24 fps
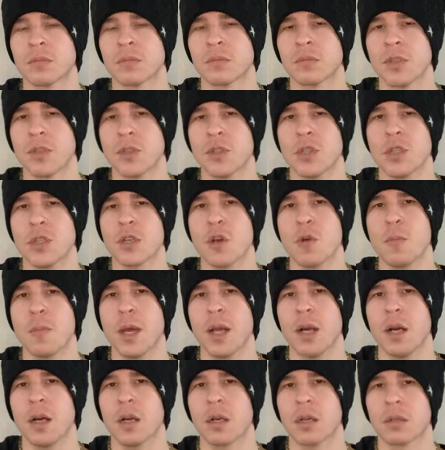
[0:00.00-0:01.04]
You should know
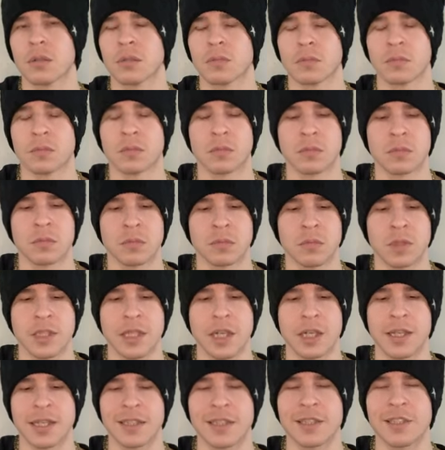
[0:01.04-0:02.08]
better. It's
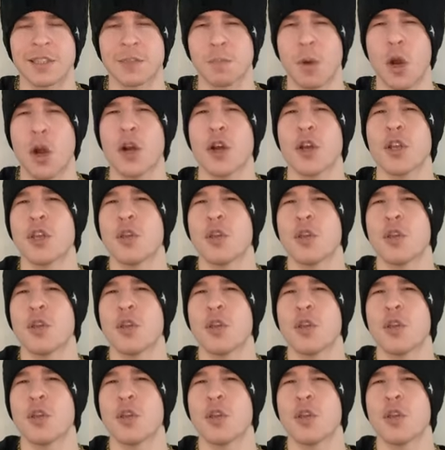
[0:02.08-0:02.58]
kind of like the smarter